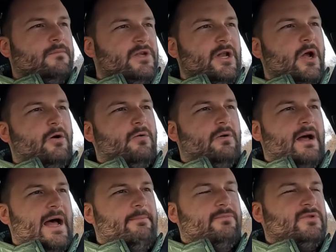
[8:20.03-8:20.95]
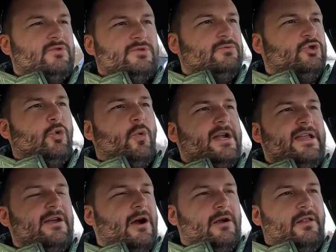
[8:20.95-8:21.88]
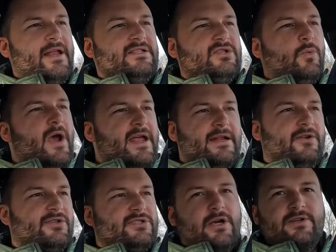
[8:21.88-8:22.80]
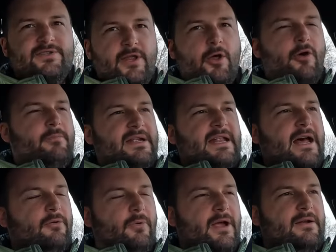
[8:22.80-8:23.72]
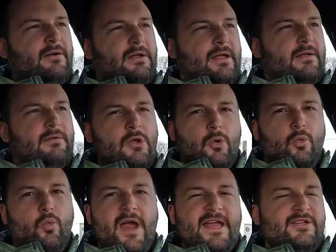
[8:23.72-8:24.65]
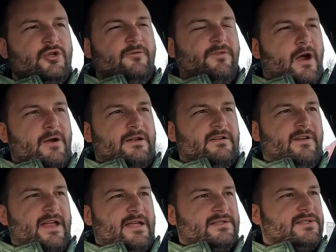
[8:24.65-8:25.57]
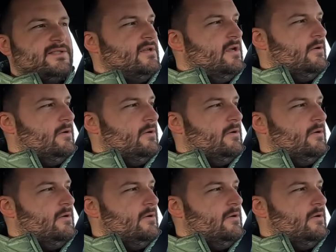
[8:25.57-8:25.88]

you know, I'm 20 car lengths away and it'll start slowing me down right uh, way too far in advance